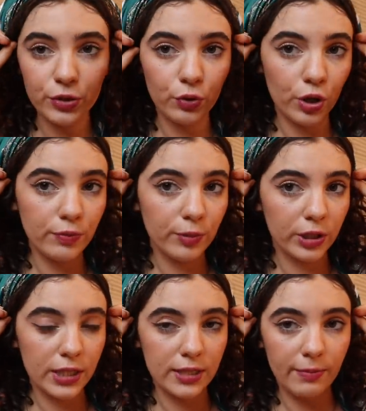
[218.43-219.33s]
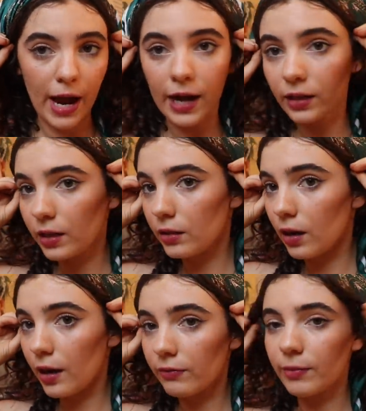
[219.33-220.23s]
You could put these back and
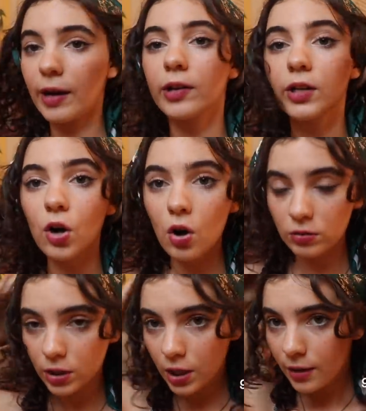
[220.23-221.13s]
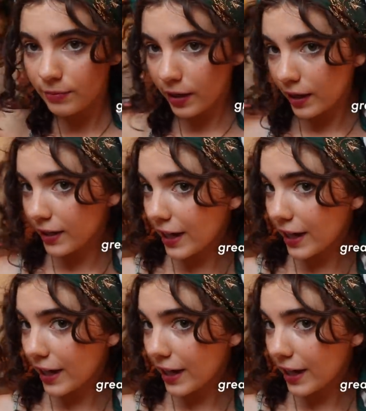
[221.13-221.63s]
not have them out at all, but